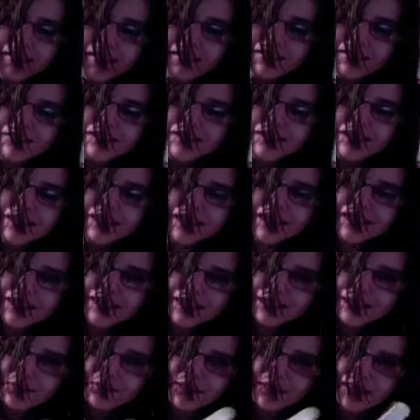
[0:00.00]
You stick
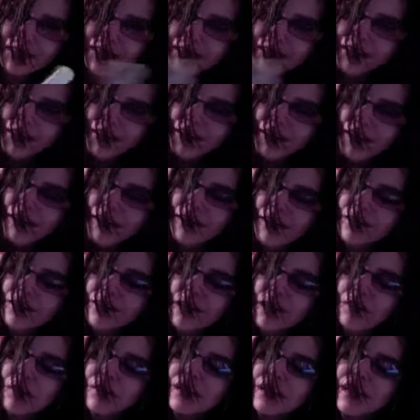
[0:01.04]
this one on
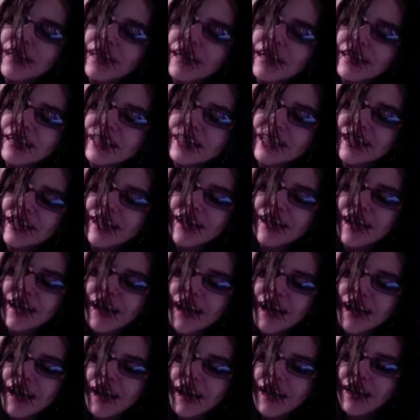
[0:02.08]
top of this,
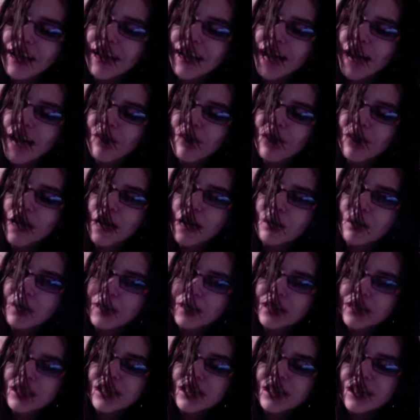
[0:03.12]
and you have an epic
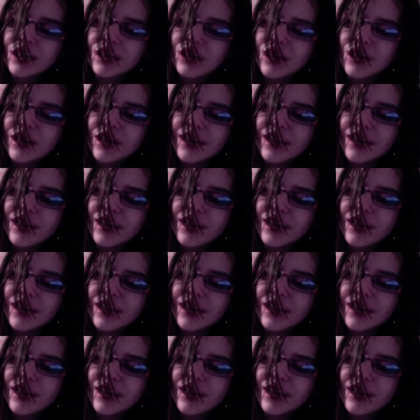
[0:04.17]
sticker.